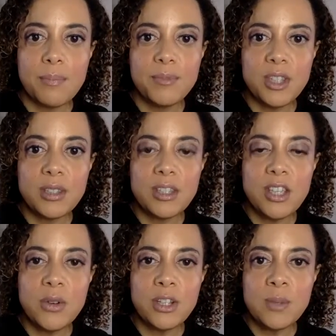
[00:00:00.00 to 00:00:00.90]
Just,
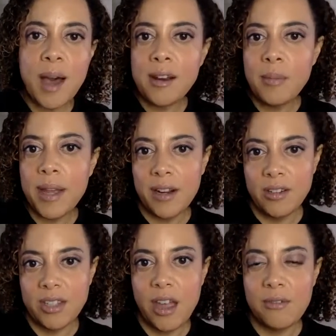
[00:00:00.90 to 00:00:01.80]
you could do battle by
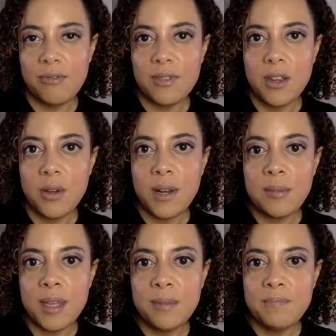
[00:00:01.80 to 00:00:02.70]
yourself. You know what I
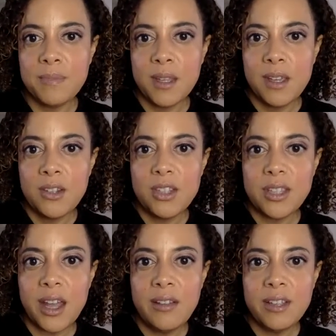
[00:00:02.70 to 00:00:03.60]
mean? Just
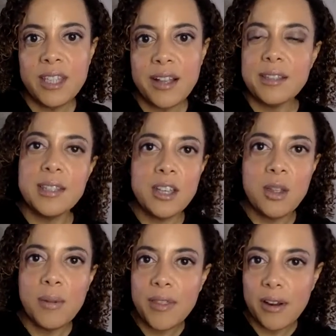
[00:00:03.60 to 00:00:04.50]
kind of looks like a
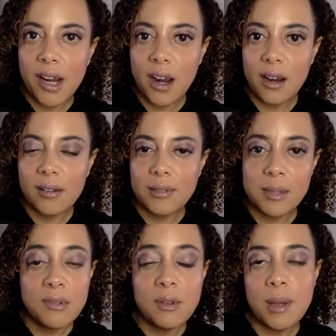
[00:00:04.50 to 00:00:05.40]
single mother here.
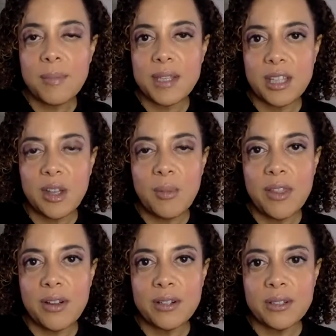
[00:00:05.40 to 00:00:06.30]
Some of you might be single
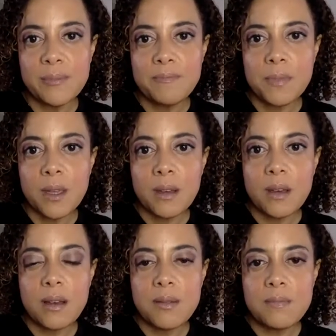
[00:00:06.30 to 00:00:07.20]
mothers.
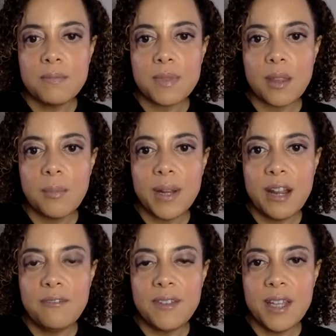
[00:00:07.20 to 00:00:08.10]
But
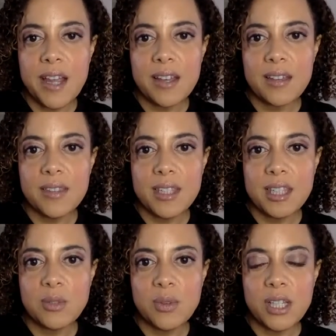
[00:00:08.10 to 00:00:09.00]
I feel like this
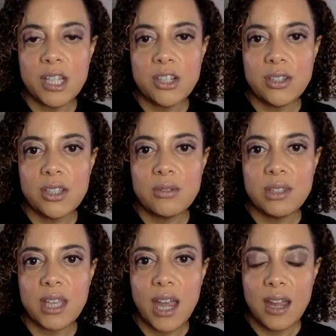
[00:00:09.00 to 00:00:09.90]
is really just you
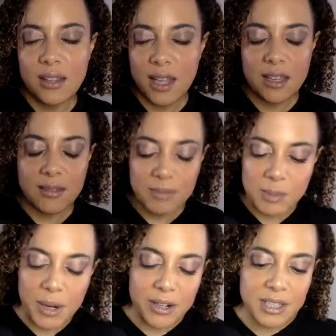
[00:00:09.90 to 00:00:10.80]
say, like
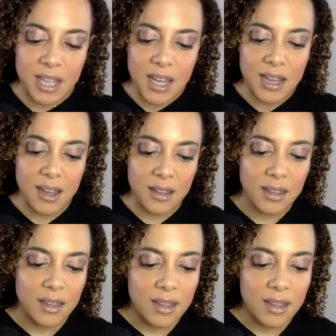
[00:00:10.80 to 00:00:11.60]
Spirit saying,